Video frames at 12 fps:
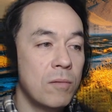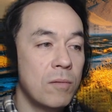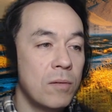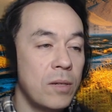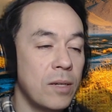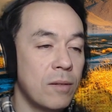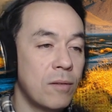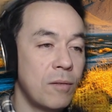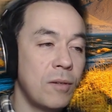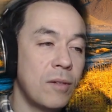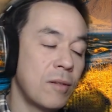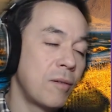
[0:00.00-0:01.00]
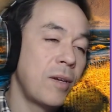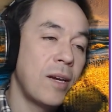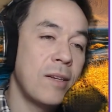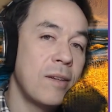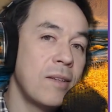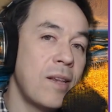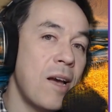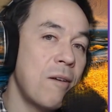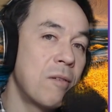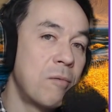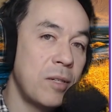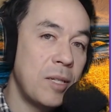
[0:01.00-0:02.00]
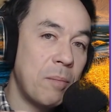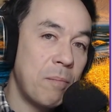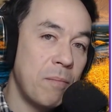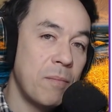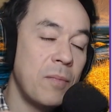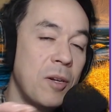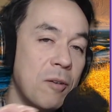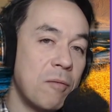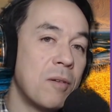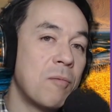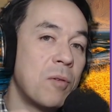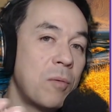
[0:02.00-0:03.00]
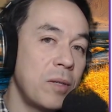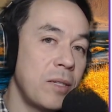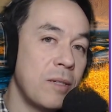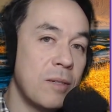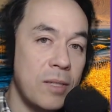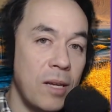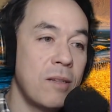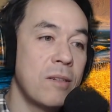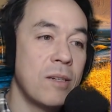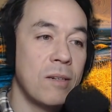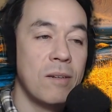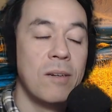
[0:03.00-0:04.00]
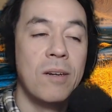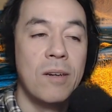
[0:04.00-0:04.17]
Yeah, now we're really, we're really sensing,